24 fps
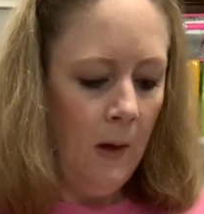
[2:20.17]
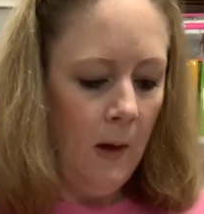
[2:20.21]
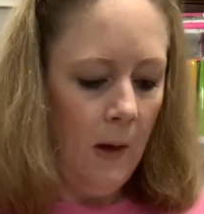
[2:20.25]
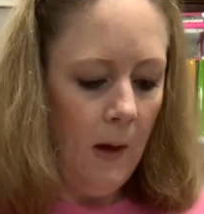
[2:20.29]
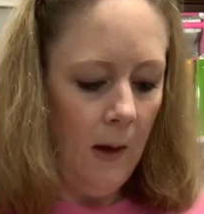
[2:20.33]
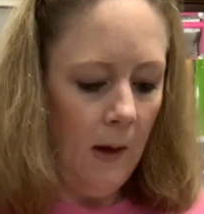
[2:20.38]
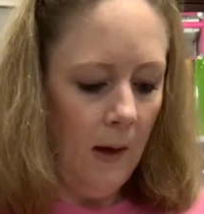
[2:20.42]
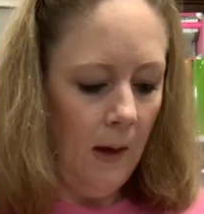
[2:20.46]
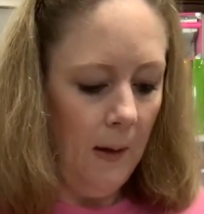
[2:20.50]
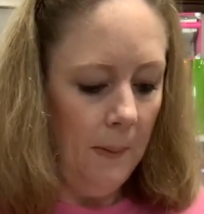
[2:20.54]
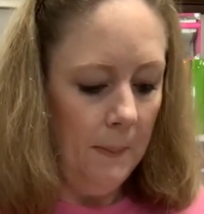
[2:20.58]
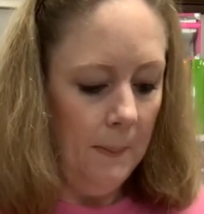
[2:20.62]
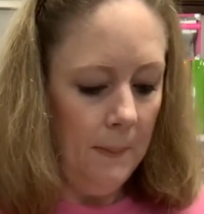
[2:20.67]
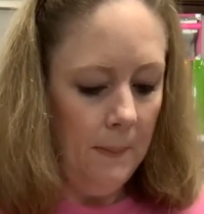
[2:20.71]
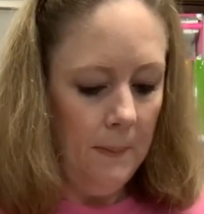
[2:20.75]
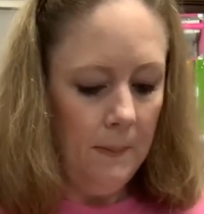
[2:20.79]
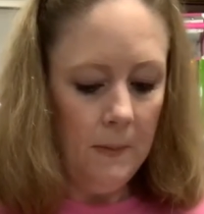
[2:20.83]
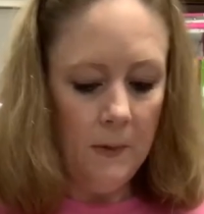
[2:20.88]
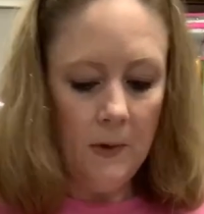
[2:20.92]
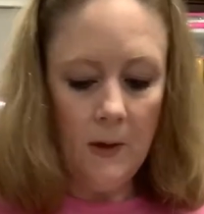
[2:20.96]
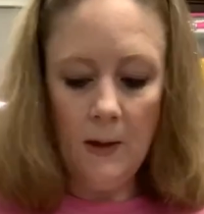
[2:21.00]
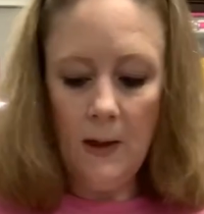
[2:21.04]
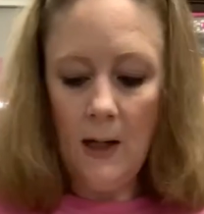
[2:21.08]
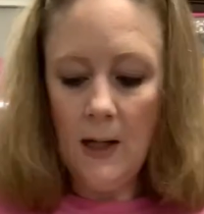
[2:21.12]

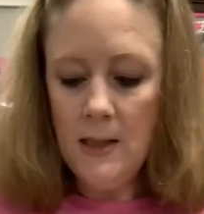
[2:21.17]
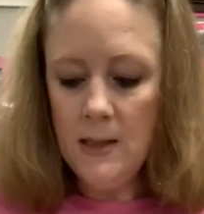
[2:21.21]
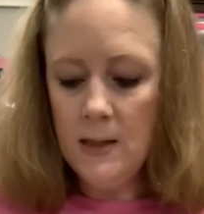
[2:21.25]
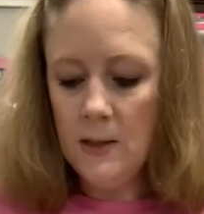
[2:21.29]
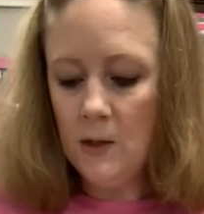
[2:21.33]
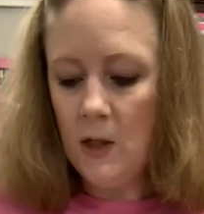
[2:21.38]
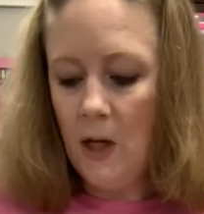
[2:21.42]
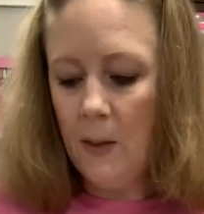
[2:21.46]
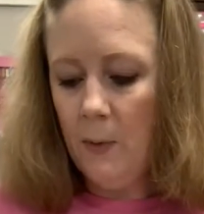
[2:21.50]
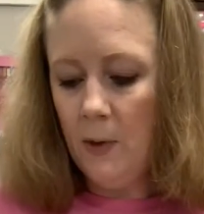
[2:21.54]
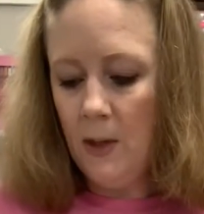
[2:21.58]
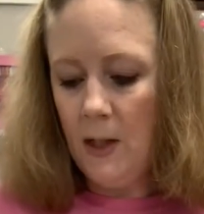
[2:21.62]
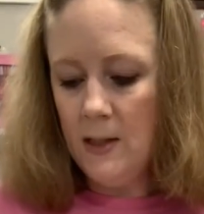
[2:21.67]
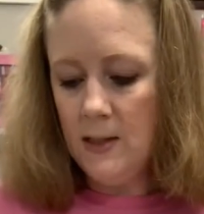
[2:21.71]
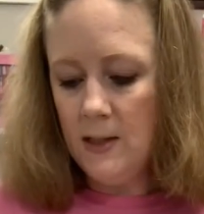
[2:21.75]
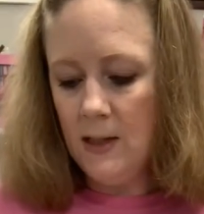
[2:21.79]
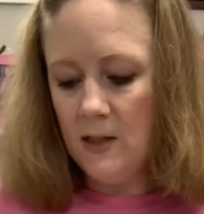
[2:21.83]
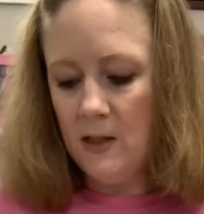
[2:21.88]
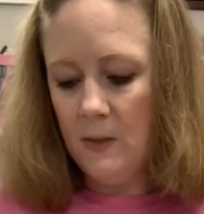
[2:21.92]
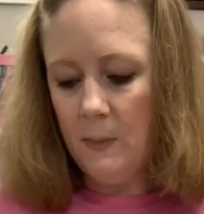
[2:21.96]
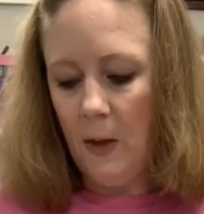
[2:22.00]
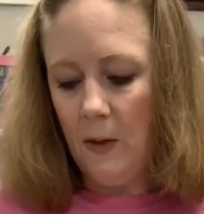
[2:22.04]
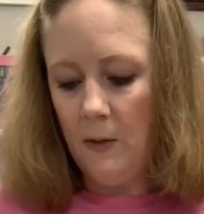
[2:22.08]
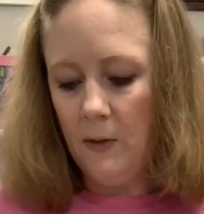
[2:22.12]
A couple nice things
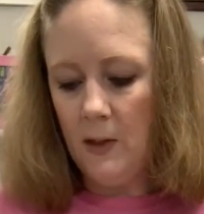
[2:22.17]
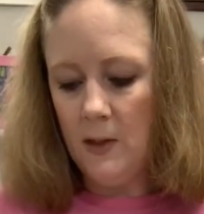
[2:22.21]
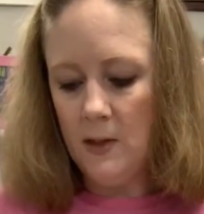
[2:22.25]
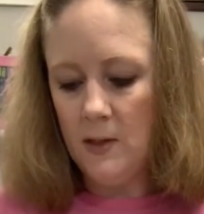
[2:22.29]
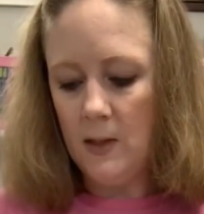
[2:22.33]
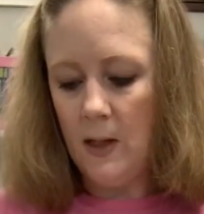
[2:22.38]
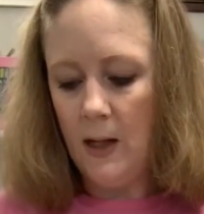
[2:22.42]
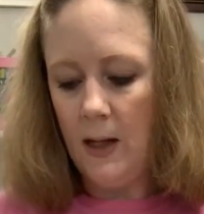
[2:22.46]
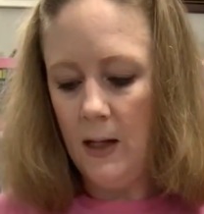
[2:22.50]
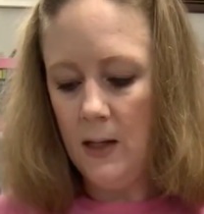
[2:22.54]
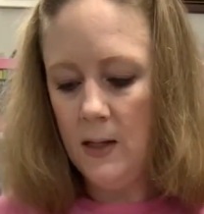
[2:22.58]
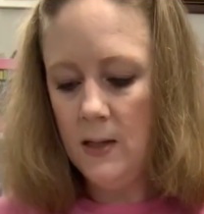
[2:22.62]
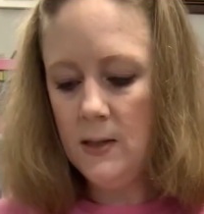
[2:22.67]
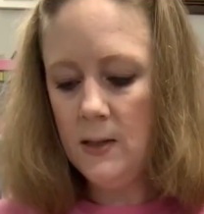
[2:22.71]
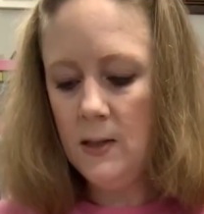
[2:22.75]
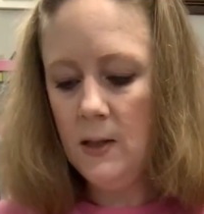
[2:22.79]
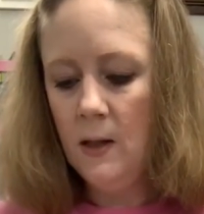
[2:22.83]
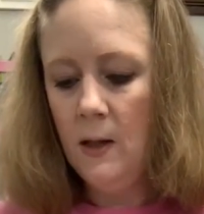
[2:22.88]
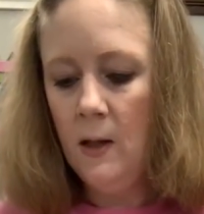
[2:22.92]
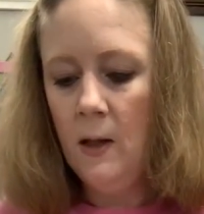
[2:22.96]
about these dies.